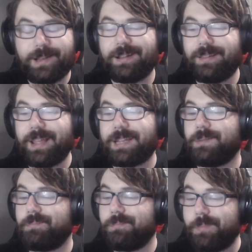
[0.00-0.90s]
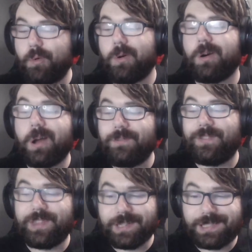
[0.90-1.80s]
collect more
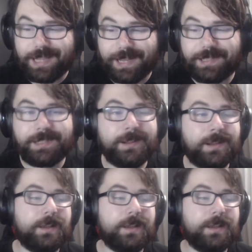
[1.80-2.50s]
of the set.